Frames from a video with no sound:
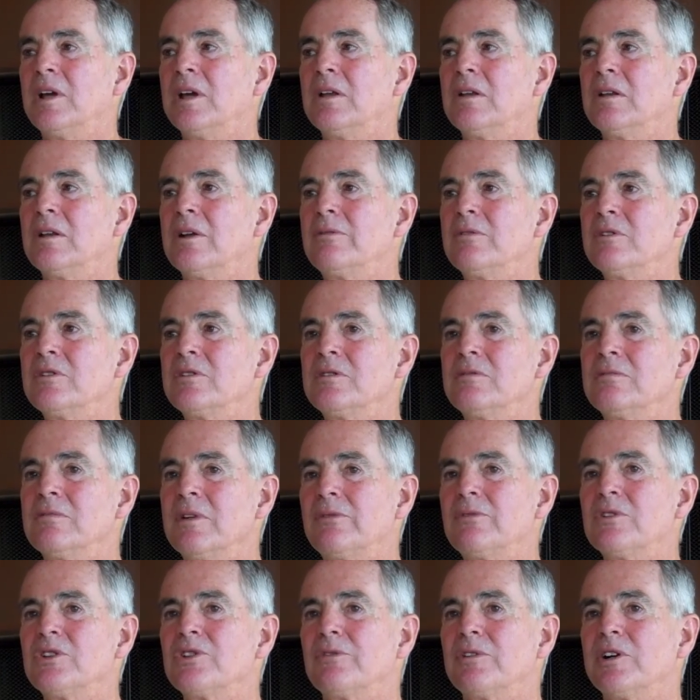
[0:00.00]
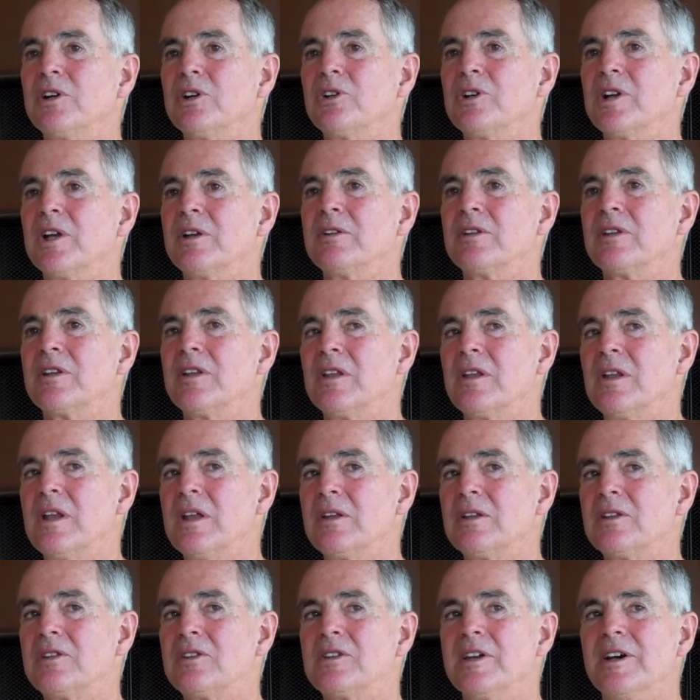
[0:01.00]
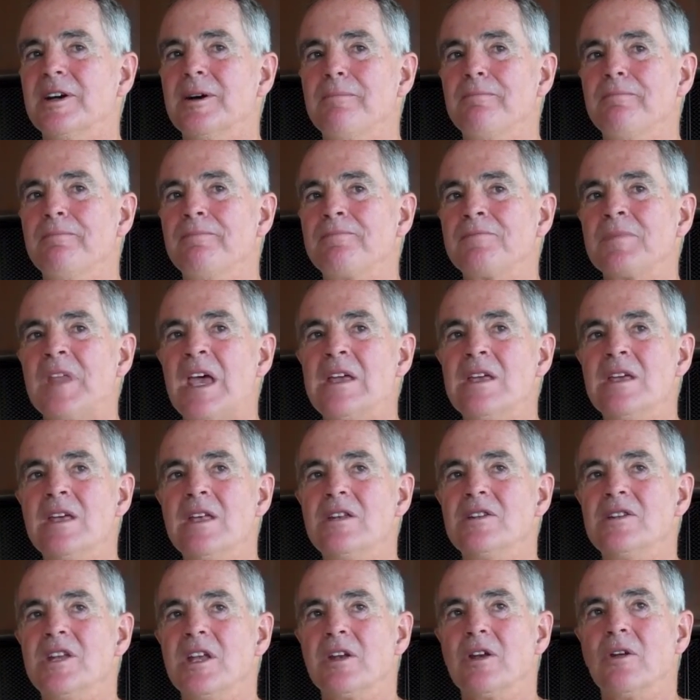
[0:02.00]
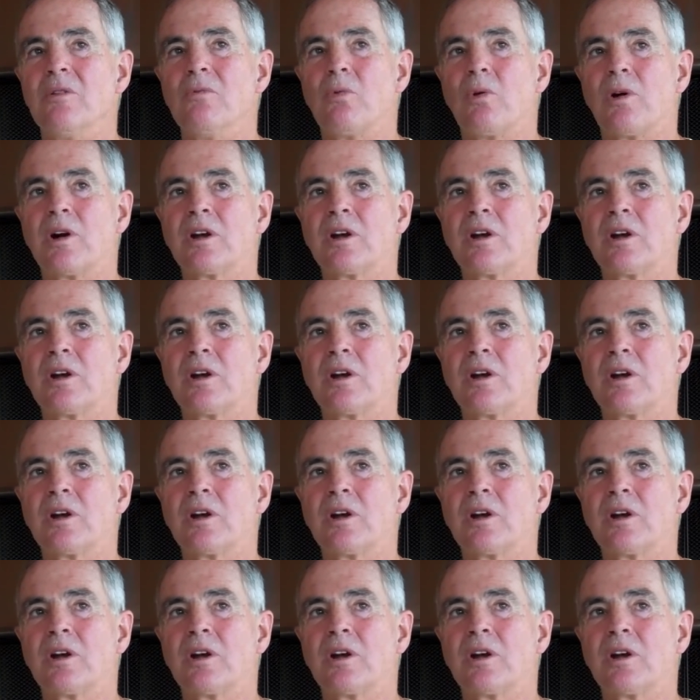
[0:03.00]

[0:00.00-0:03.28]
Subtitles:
Yeah, there was a road. It didn't